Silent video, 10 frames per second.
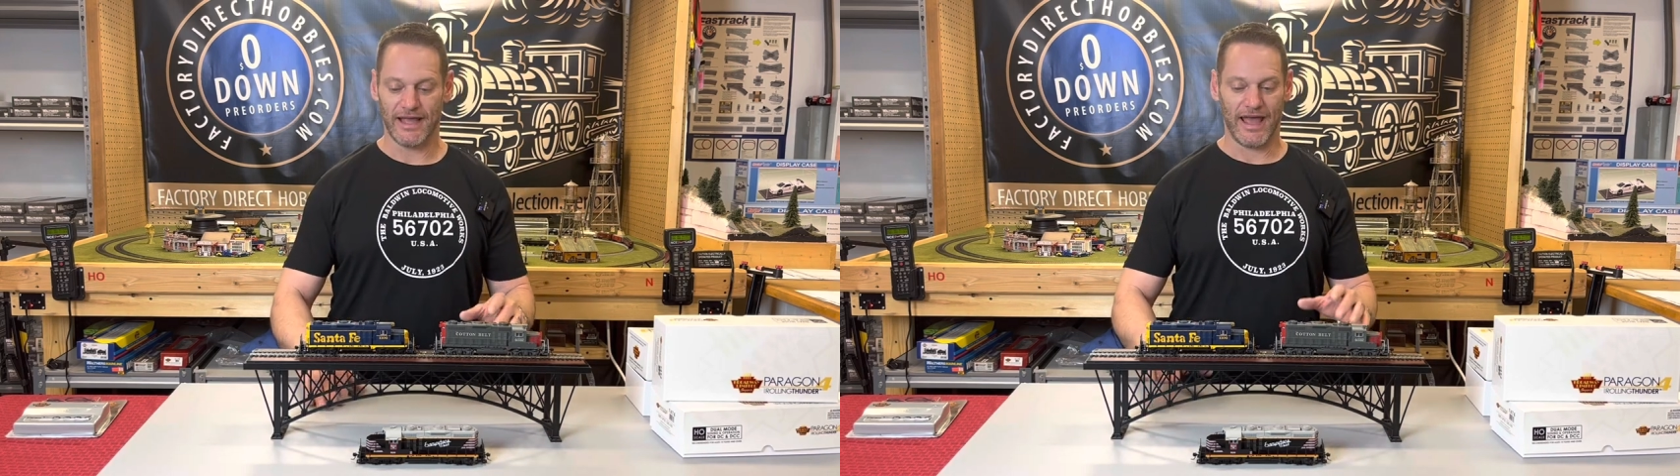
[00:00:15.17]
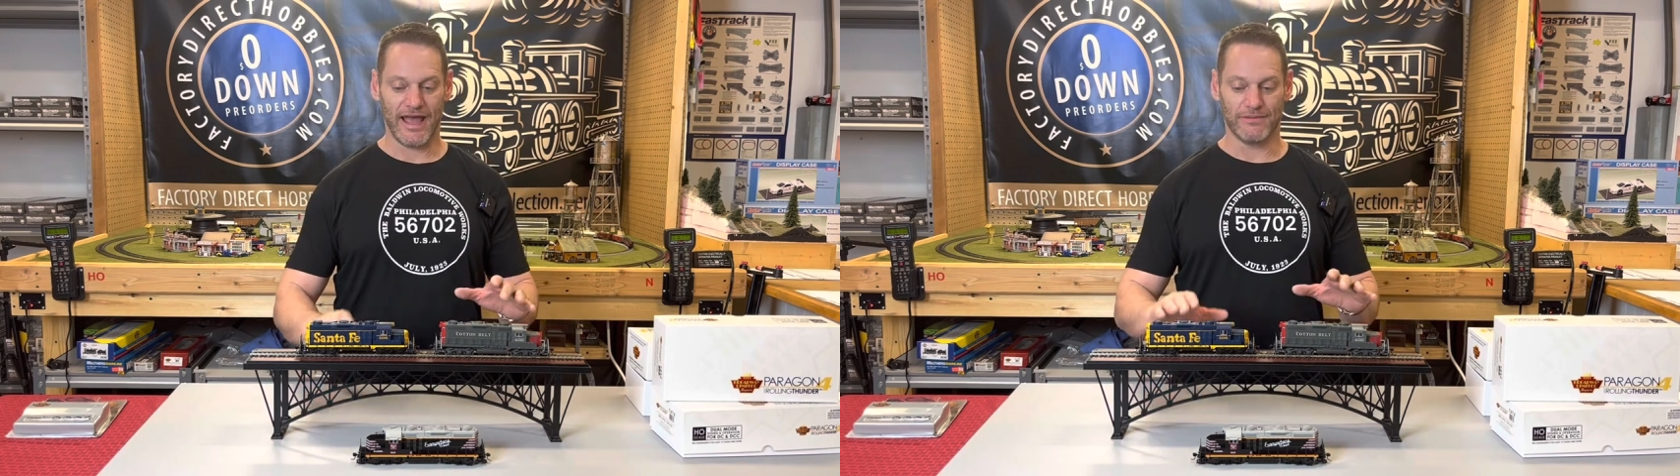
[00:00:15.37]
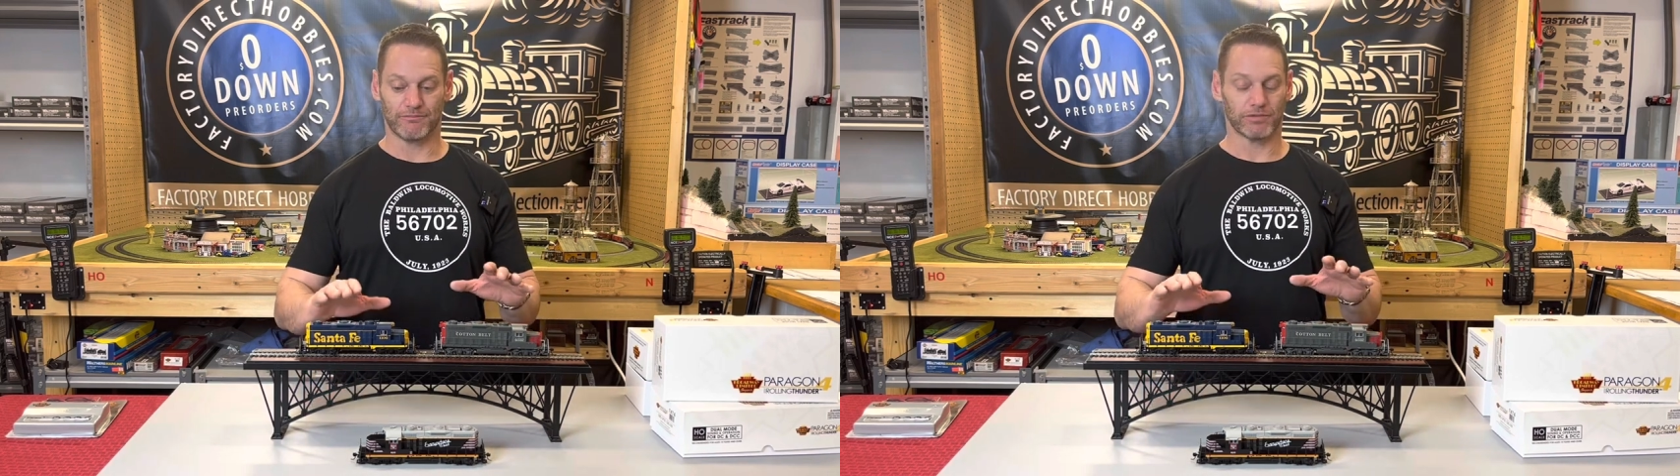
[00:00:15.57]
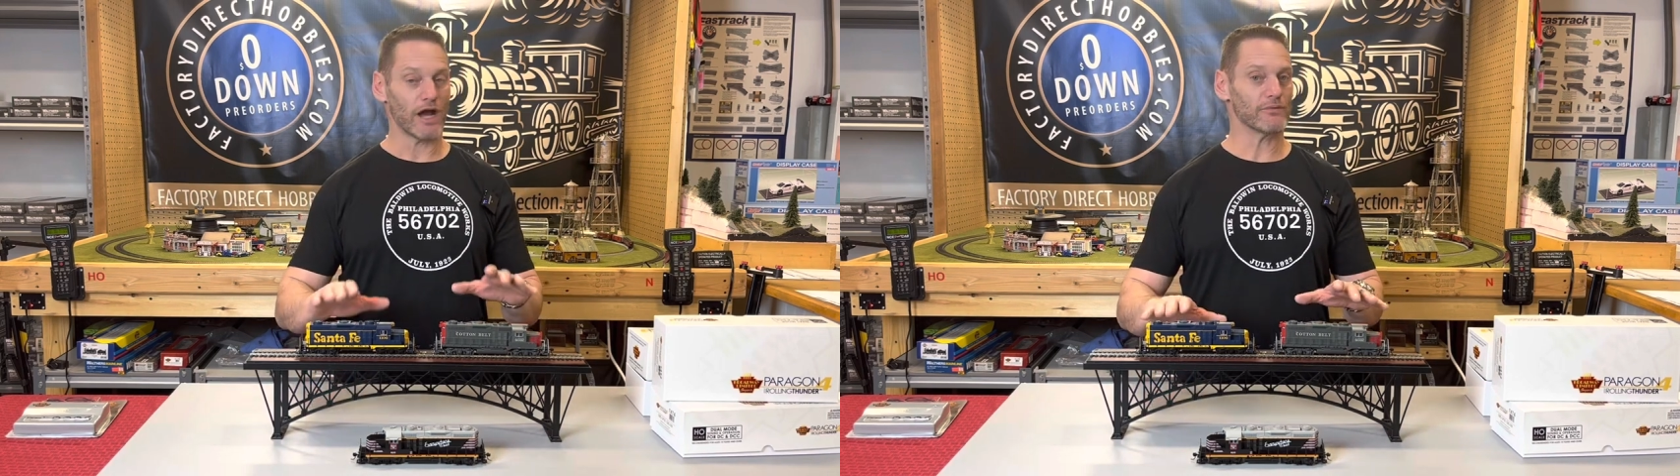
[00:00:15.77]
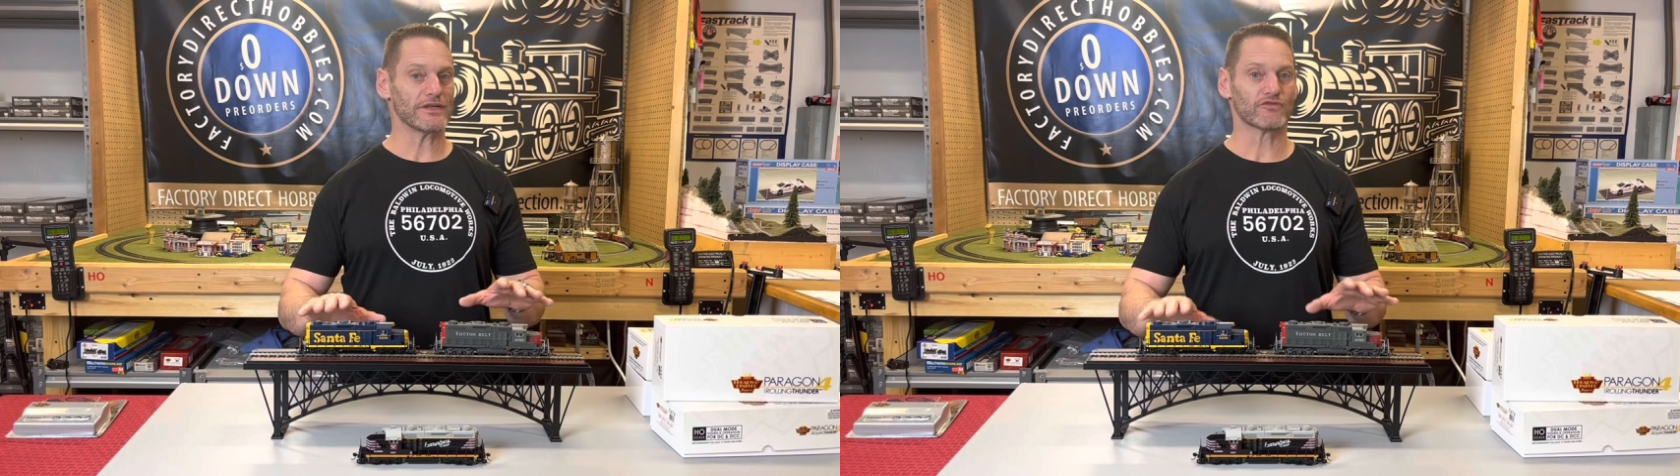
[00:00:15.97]
and
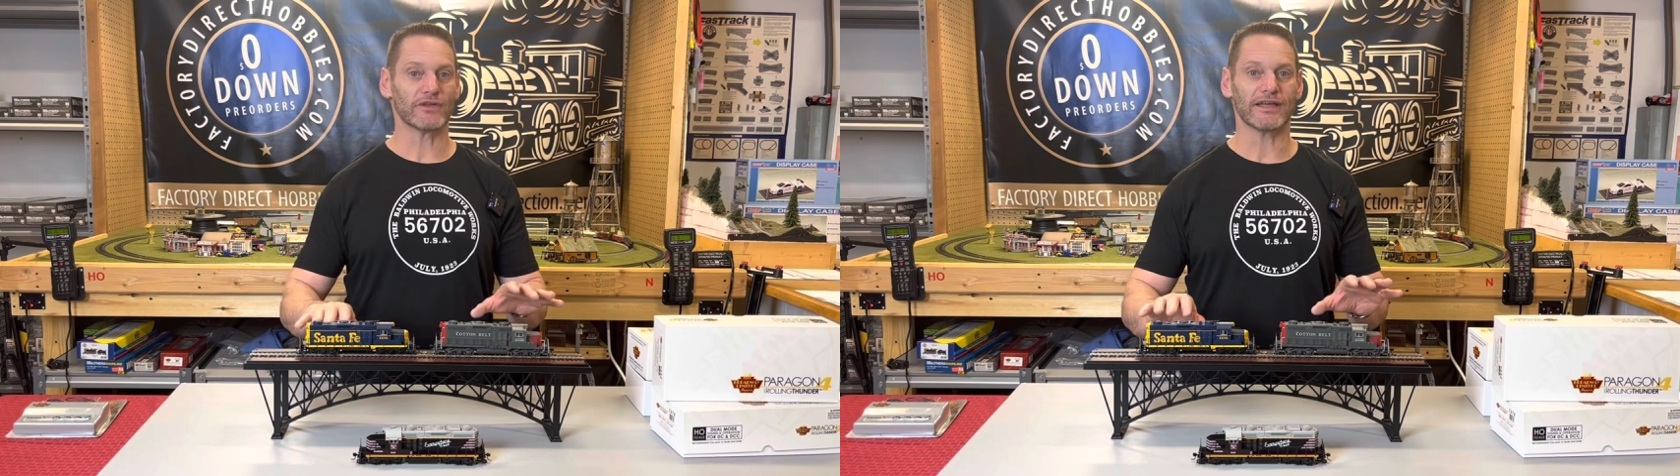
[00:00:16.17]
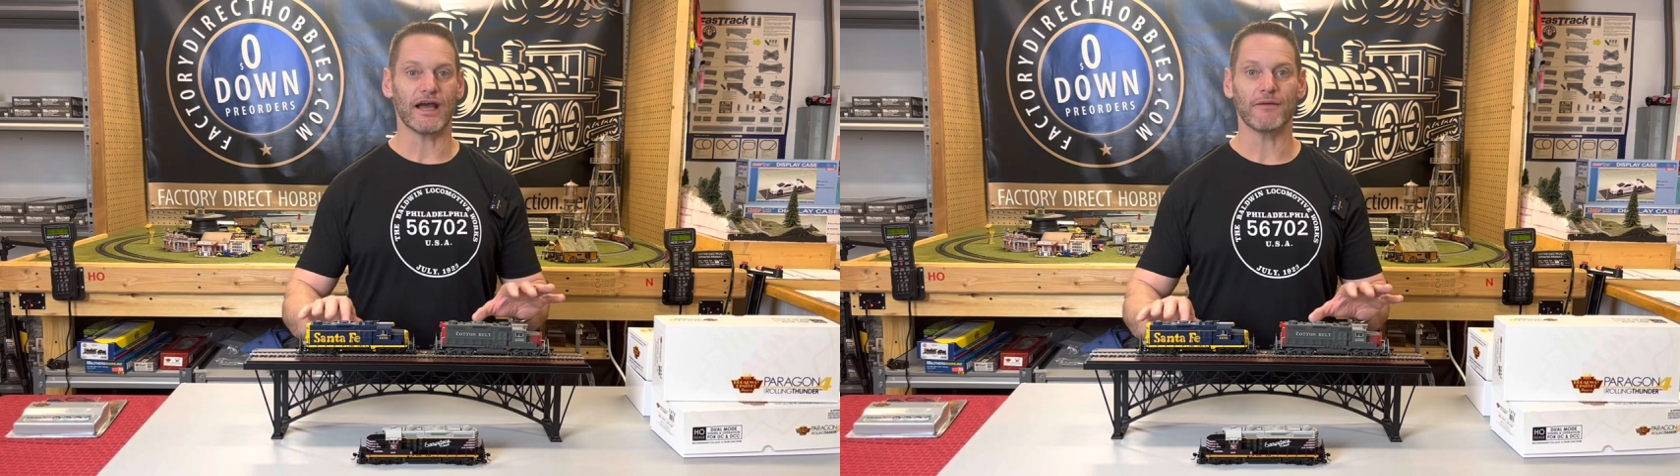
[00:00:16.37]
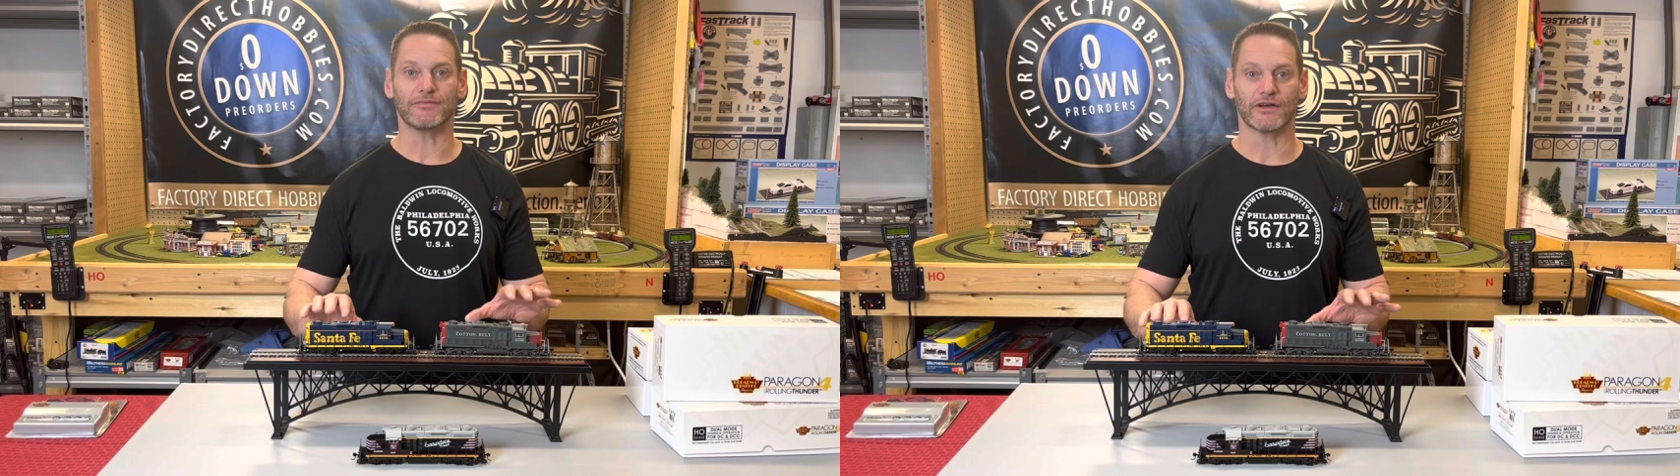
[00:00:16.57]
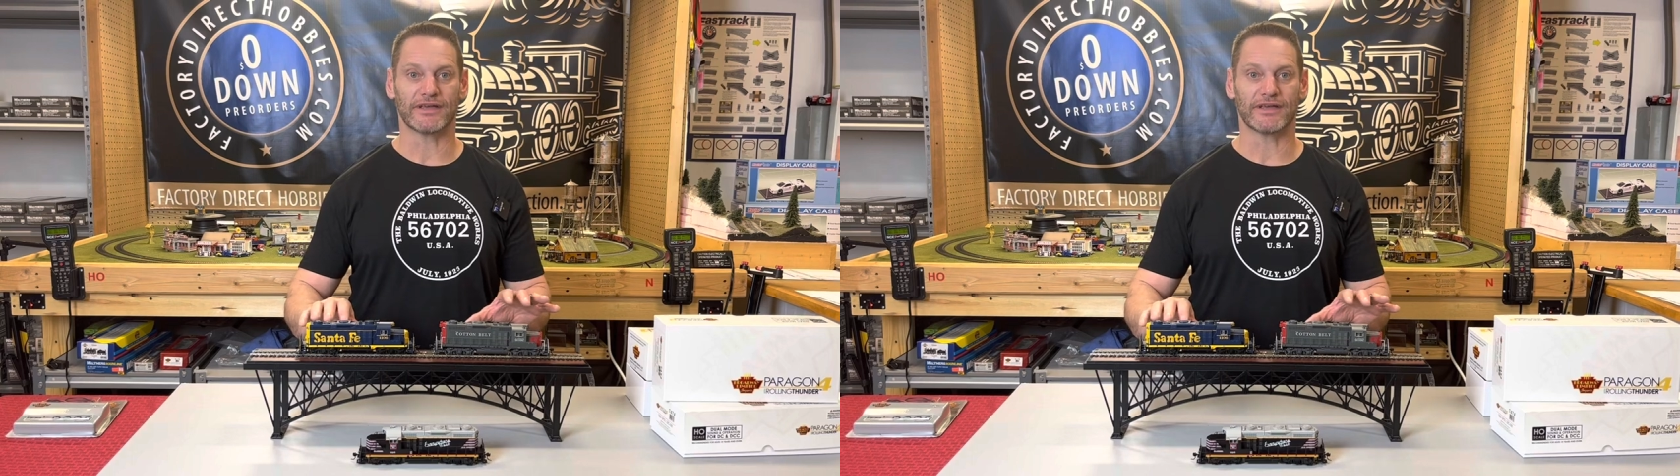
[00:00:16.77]
Broadway's really upped their